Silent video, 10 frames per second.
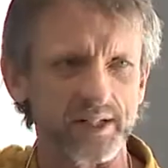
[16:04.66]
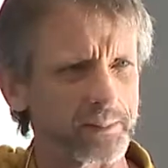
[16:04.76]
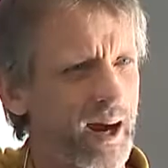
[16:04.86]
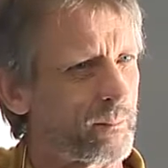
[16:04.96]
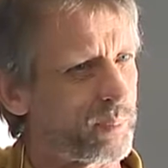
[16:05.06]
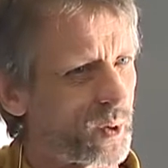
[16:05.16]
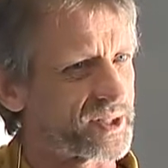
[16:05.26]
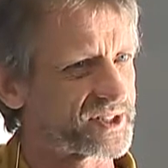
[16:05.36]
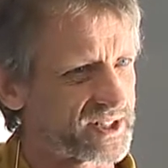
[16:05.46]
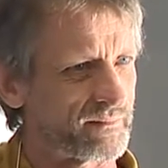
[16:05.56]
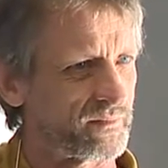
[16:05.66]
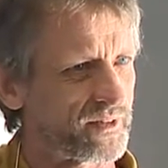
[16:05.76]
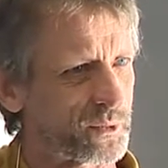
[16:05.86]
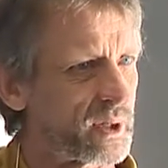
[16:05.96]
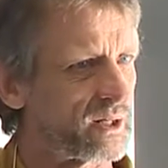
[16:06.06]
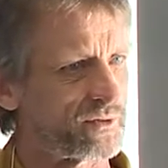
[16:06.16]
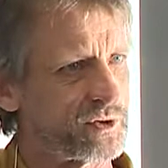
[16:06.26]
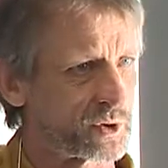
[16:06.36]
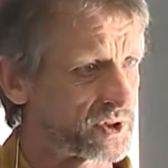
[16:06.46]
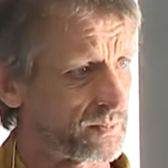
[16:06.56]
it's about 0.73 if you
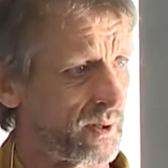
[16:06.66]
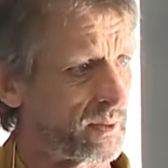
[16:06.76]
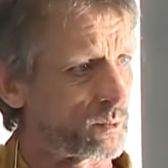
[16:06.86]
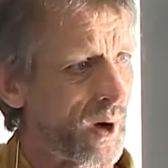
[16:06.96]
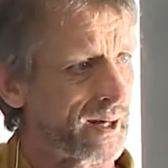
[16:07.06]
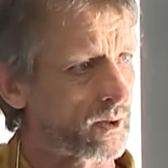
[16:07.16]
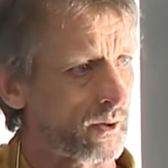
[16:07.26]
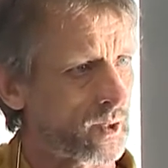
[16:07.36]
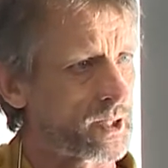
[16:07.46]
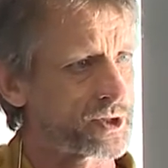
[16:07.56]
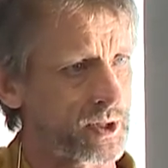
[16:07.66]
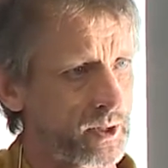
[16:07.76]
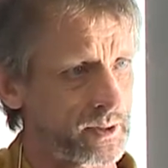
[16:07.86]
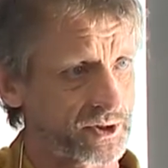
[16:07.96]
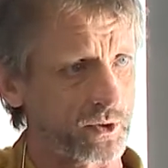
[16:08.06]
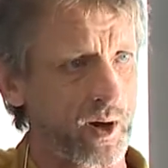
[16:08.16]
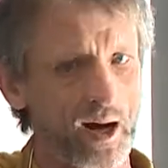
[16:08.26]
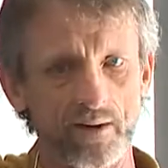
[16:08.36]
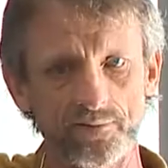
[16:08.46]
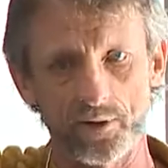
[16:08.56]
do Spearman rank correlation on this
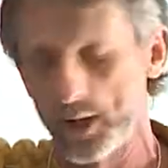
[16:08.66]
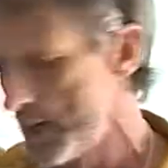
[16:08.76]
graph.